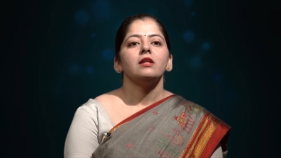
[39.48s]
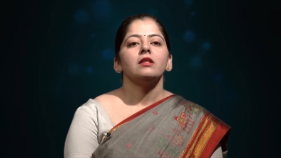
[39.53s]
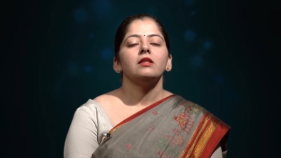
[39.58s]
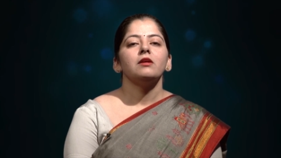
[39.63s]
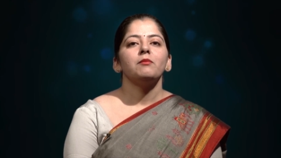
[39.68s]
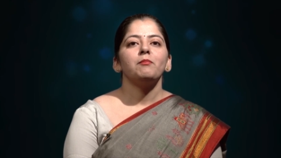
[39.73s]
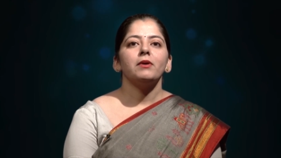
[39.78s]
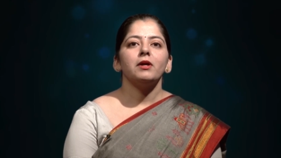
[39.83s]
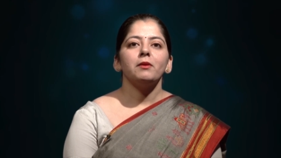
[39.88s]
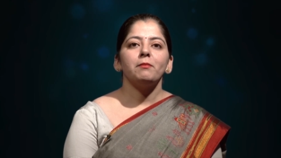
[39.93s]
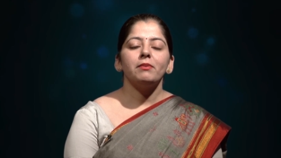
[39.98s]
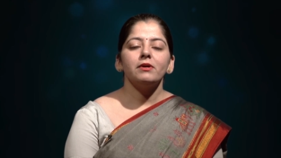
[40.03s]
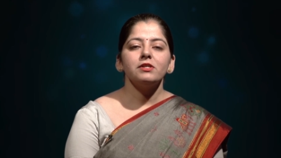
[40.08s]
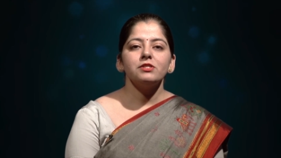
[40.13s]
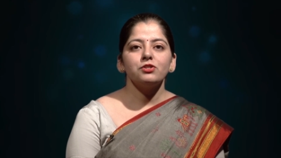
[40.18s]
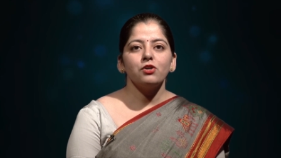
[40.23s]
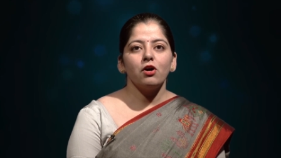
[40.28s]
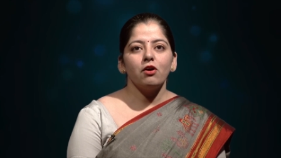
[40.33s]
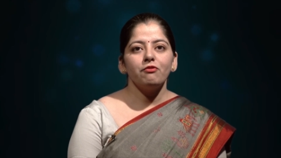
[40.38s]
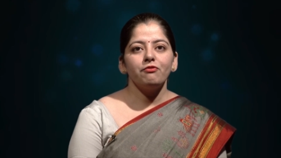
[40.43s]
The
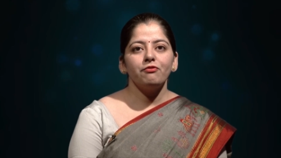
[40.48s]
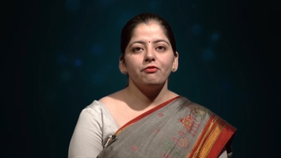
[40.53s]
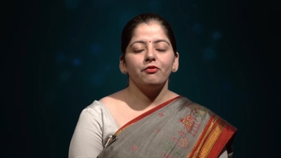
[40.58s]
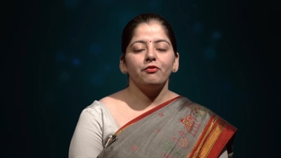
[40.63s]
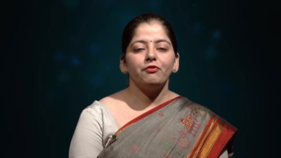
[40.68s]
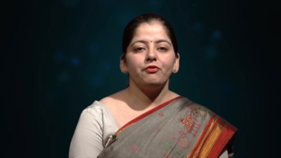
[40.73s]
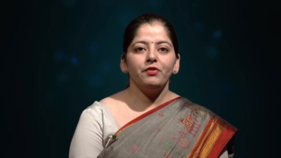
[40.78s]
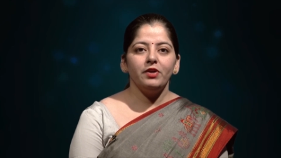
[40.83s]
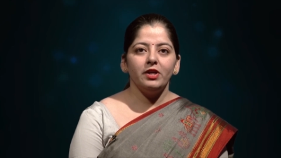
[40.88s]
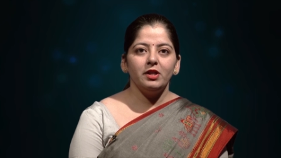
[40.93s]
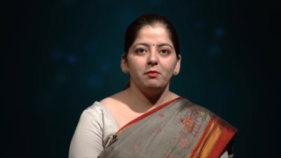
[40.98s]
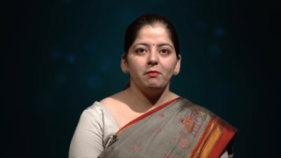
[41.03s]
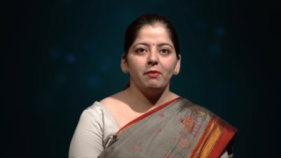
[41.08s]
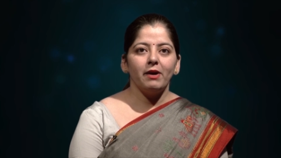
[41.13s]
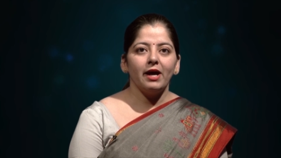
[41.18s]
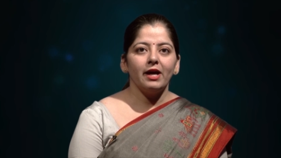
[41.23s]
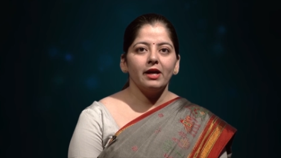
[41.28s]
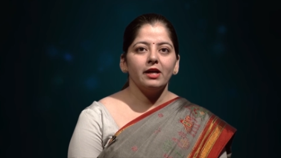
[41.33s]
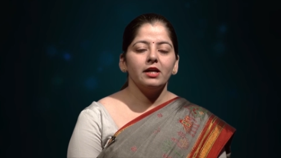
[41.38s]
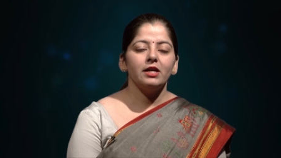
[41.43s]
purpose of
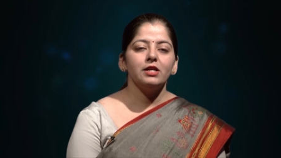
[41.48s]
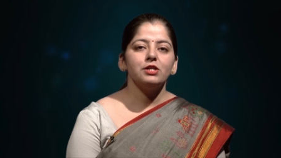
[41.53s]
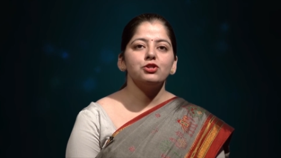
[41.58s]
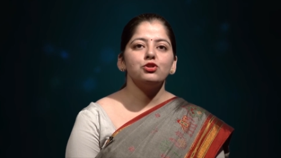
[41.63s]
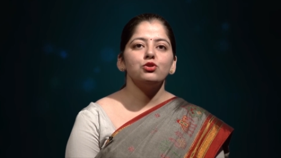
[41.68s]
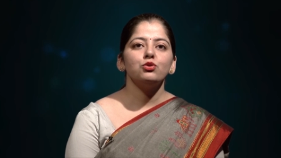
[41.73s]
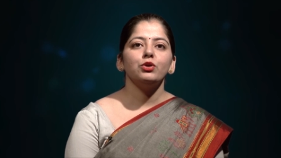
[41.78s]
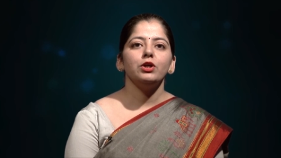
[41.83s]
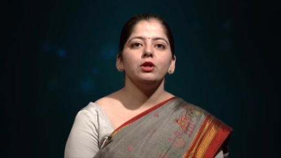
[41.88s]
feedback is to